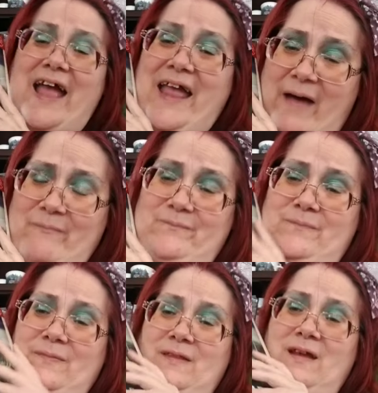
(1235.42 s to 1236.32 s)
Yeah.
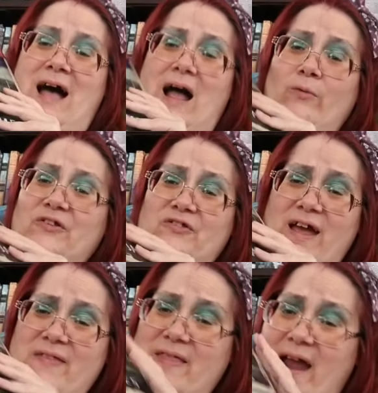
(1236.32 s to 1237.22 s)
I will
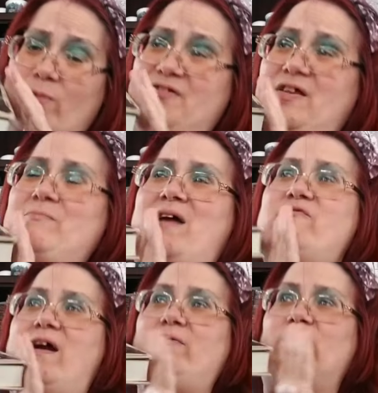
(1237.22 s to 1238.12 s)
say that wasn't my
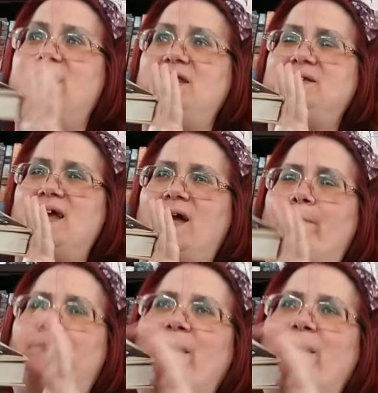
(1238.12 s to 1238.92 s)
favorite ending,